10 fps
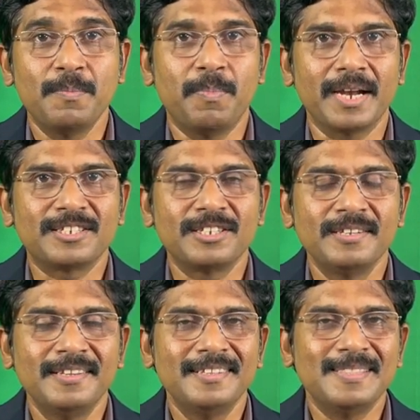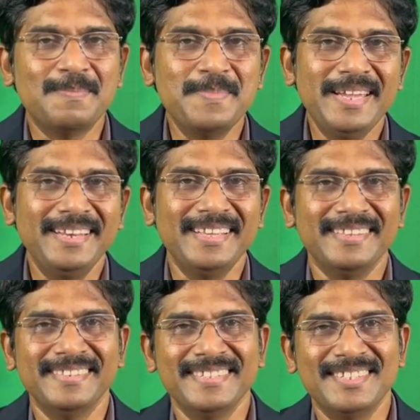but the
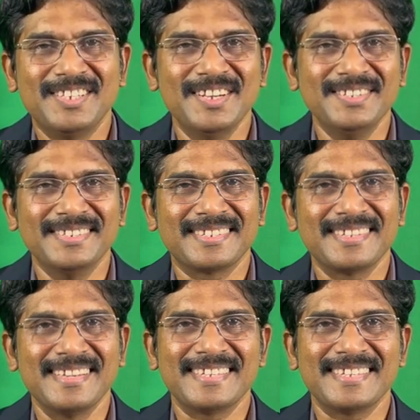meaning changes